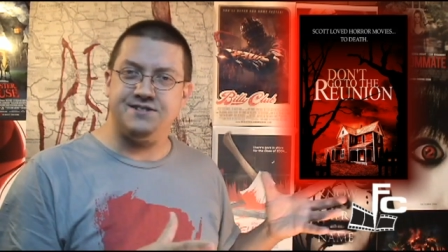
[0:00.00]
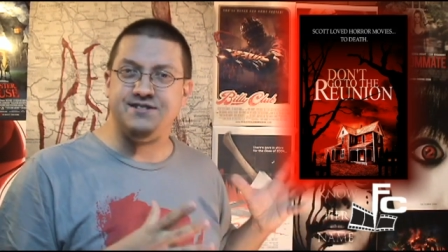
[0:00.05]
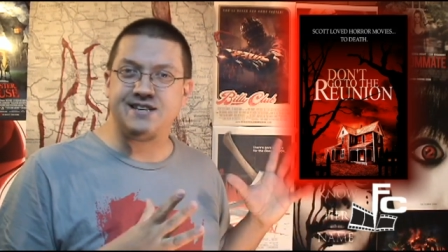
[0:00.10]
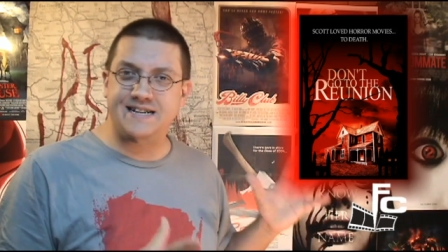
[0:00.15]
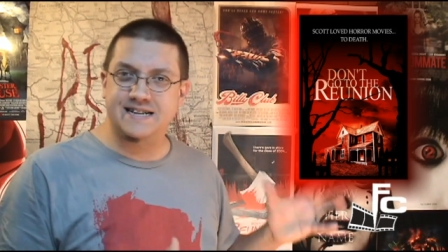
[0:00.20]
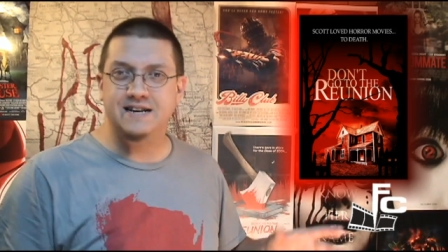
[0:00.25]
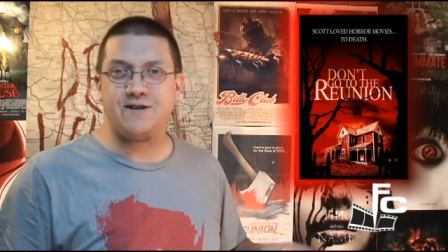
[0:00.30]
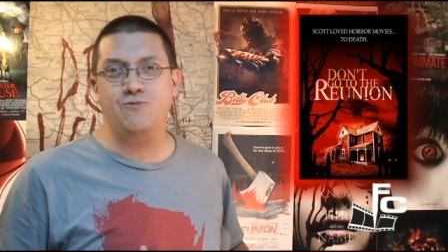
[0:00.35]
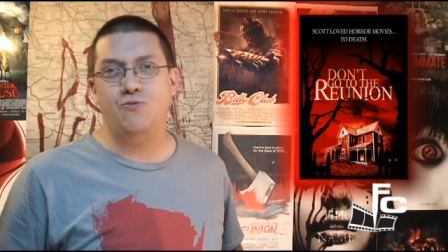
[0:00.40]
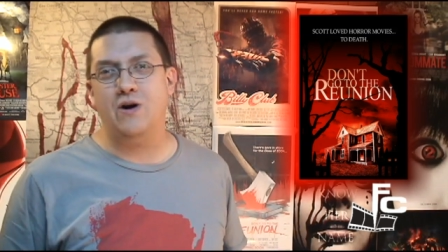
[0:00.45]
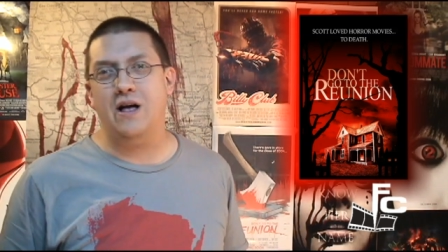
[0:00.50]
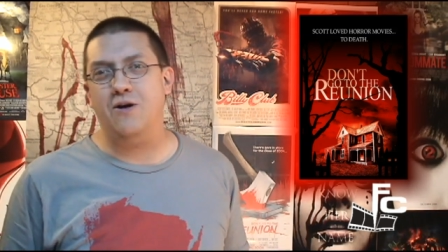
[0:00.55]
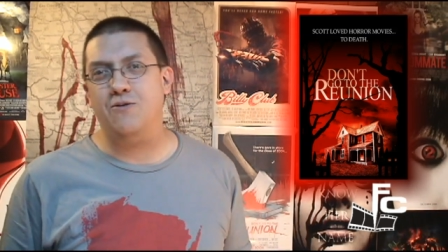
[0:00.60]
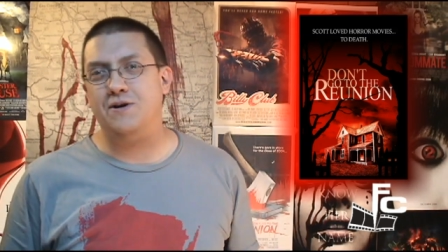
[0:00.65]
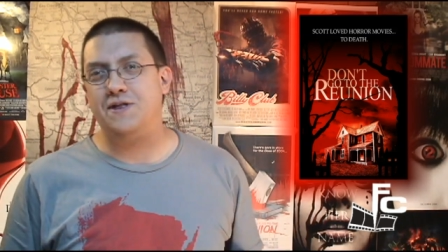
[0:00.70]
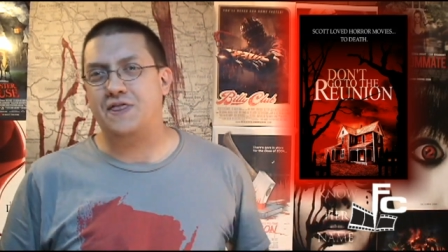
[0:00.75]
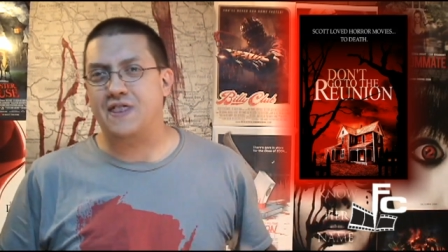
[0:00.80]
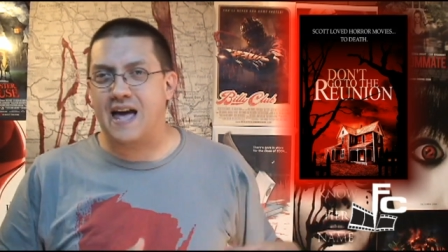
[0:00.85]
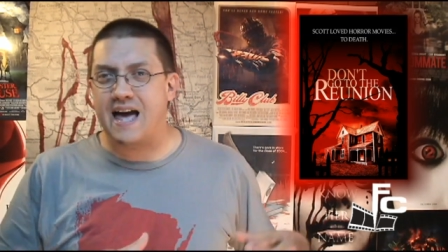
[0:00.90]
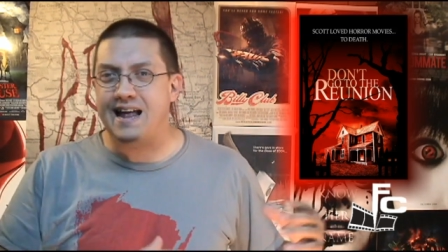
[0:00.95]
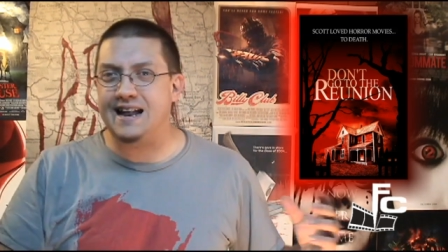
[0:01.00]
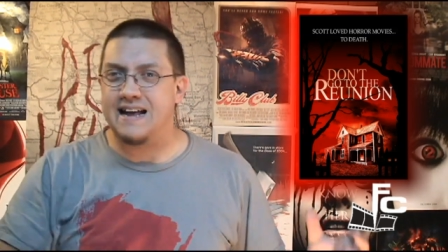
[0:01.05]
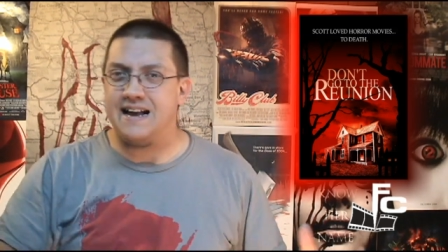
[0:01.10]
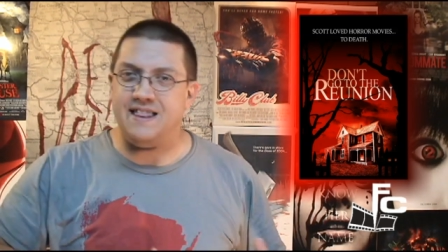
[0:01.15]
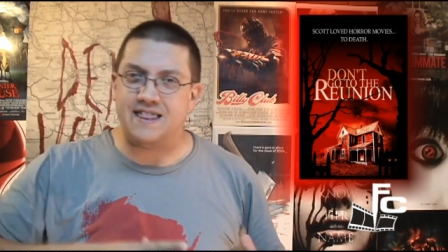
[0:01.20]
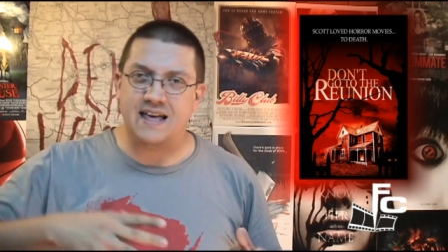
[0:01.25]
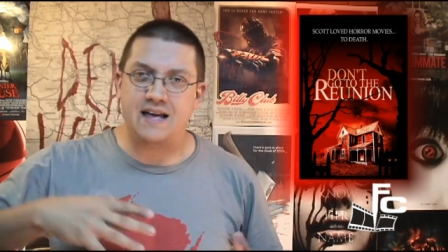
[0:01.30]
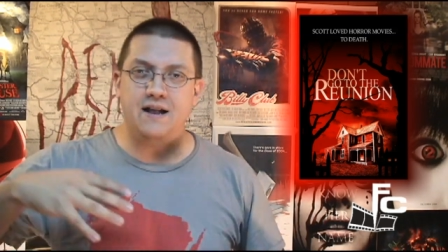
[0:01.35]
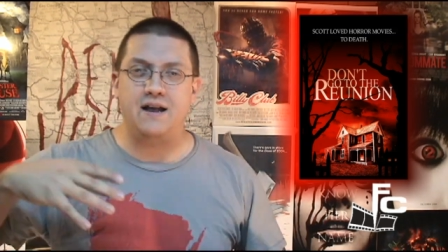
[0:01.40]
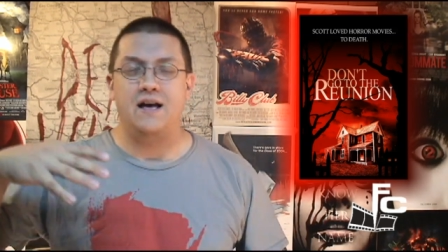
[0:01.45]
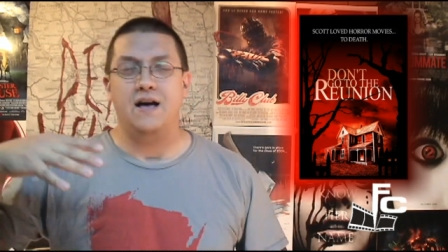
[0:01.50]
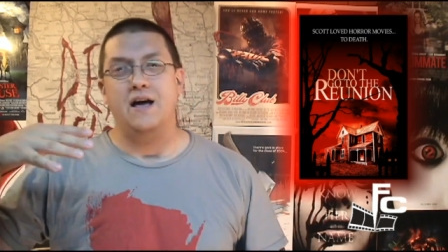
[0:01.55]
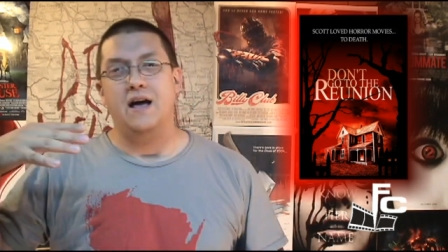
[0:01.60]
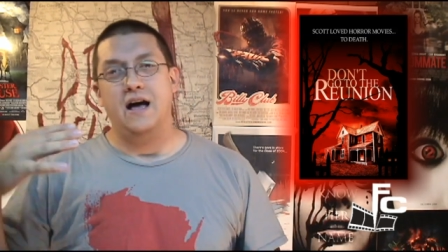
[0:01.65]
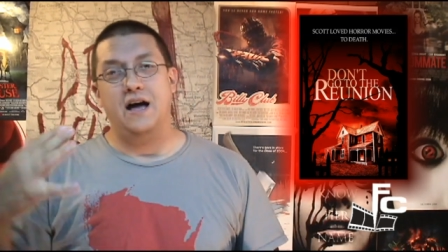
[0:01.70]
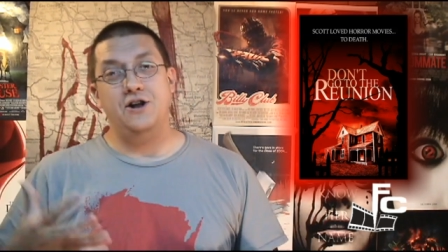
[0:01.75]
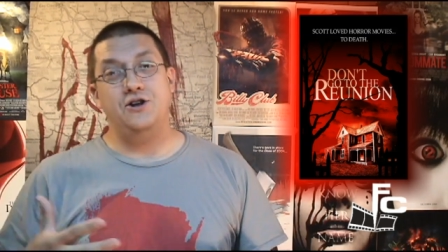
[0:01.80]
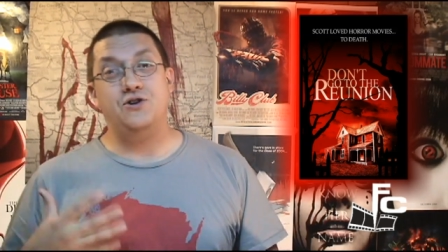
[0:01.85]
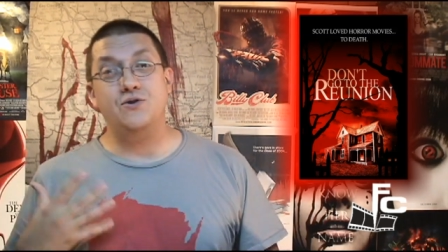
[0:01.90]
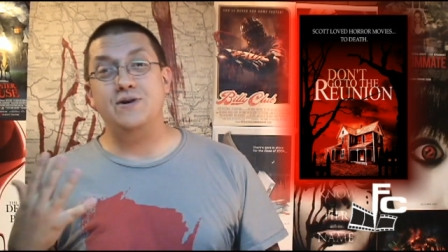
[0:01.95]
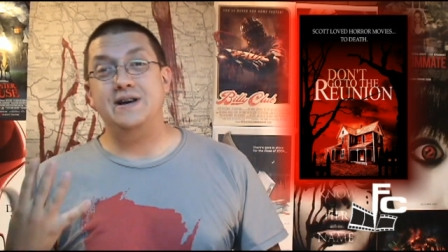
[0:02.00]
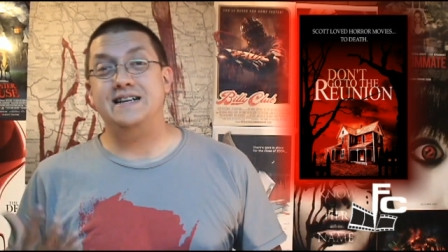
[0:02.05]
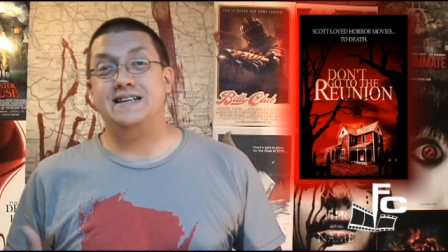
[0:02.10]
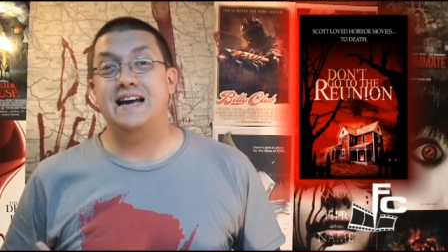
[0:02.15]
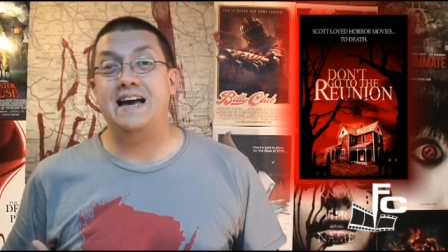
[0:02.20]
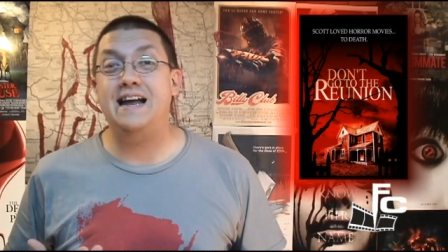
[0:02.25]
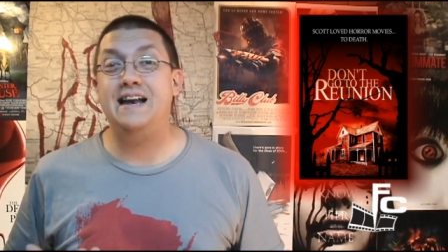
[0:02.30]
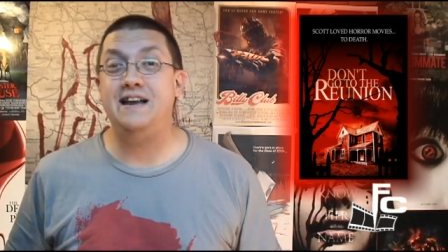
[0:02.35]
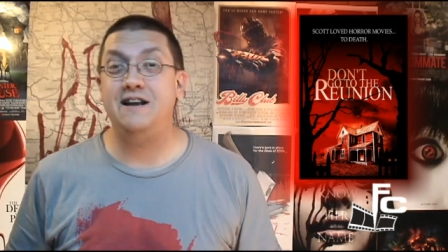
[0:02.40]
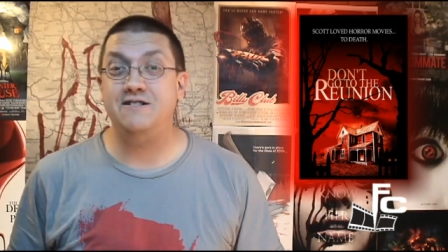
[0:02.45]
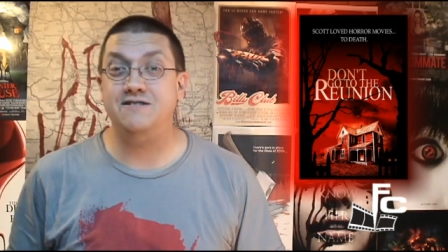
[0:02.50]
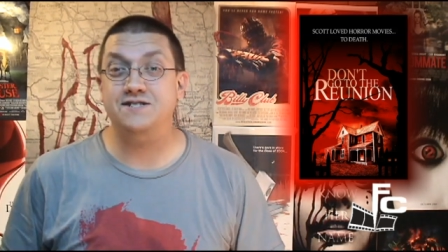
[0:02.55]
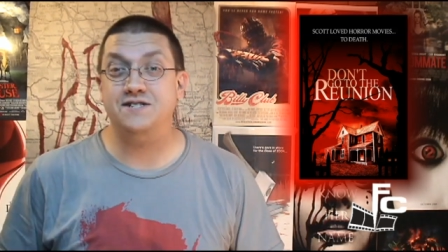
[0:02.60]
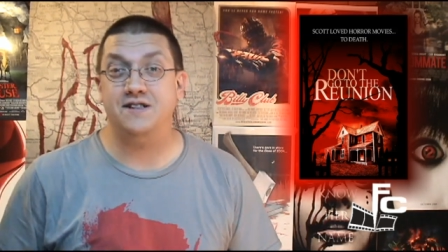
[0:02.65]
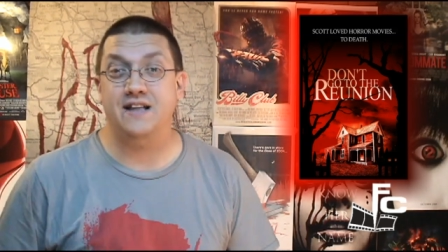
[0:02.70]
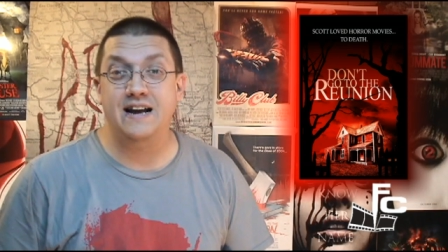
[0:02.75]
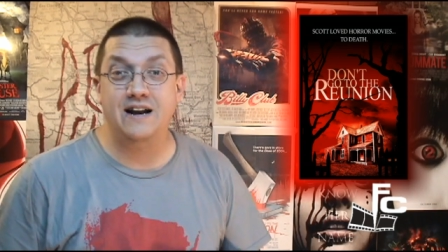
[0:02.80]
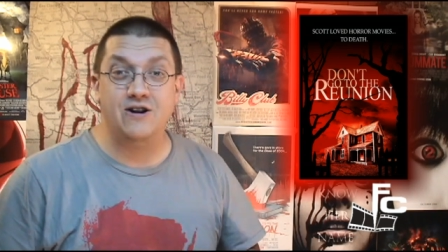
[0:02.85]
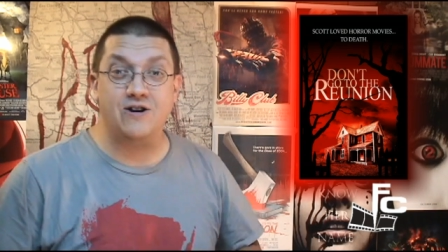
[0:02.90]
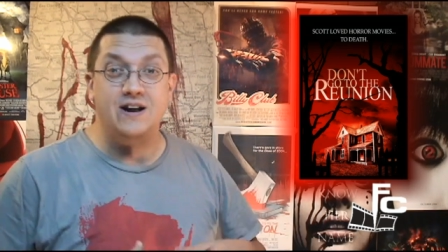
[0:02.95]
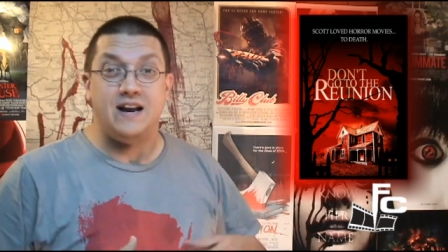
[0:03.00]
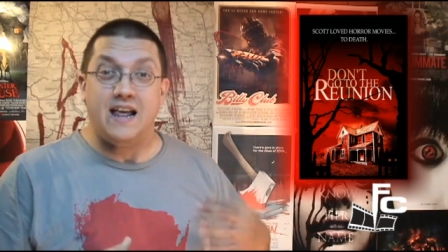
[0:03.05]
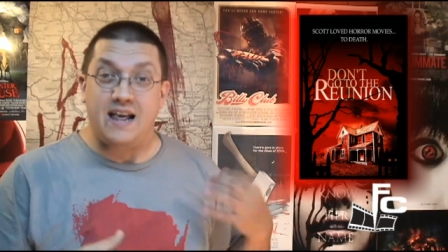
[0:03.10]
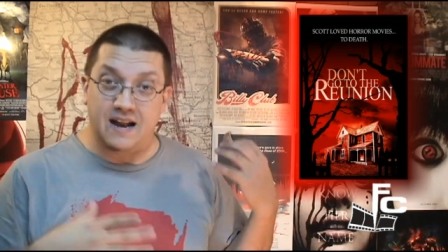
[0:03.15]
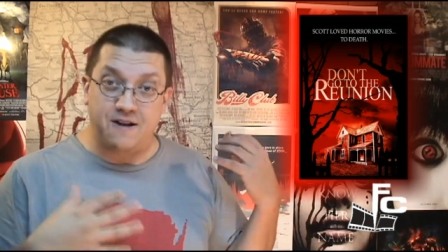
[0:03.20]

So they did well with that, and then uh, doing 10 years later, it,